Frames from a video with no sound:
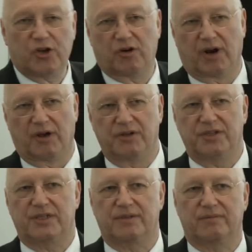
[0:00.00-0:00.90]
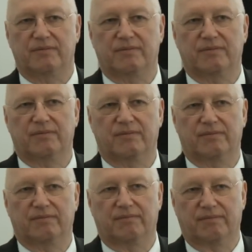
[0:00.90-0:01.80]
euros,
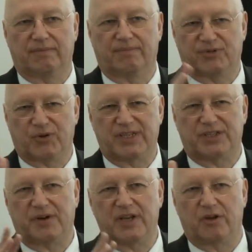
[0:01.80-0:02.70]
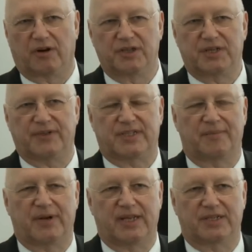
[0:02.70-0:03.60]
23 euros if it's
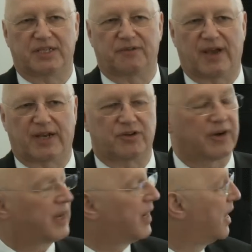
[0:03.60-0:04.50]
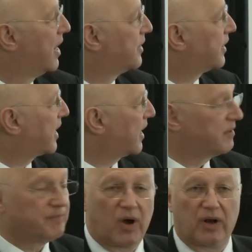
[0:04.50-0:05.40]
somebody else's factory, to cut
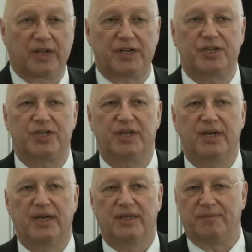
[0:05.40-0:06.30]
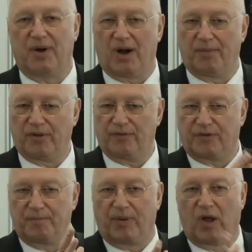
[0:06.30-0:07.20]
and polish the marble
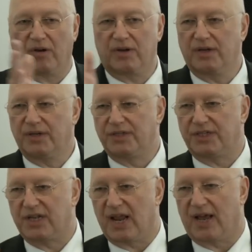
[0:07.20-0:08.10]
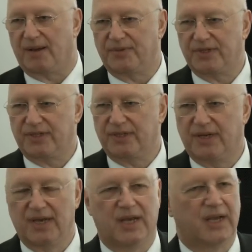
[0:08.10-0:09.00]
from block to slabs.
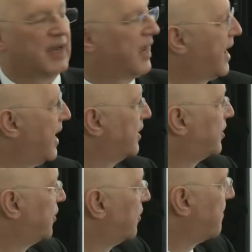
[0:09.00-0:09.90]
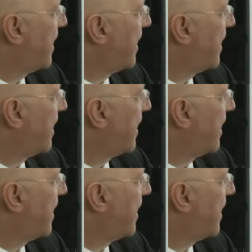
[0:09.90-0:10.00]
Again, to do the